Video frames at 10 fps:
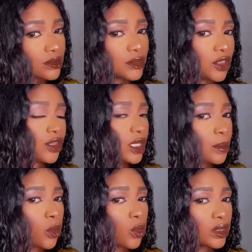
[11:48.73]
Then you
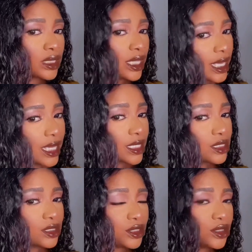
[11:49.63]
keep holding the hair,
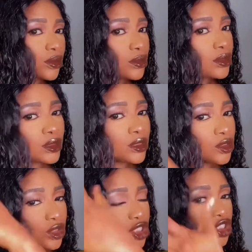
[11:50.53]
you know,
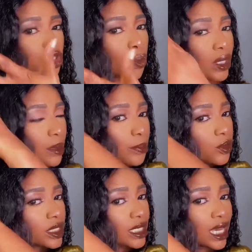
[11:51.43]
because you don't want it
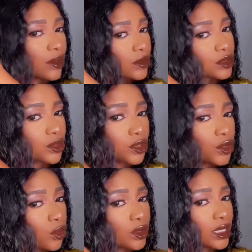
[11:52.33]
pulling out. So you
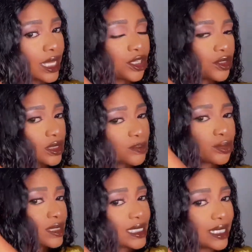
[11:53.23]
hold it like you're
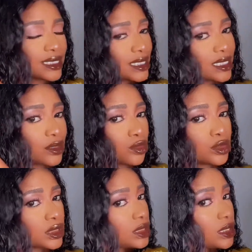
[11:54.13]
protecting the
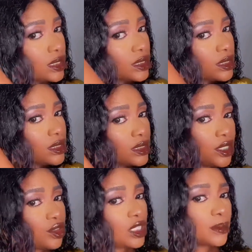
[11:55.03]
root.
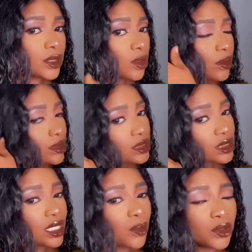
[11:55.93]
Then you keep going,
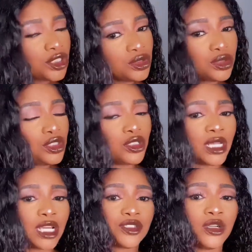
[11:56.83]
just like what you do to your natural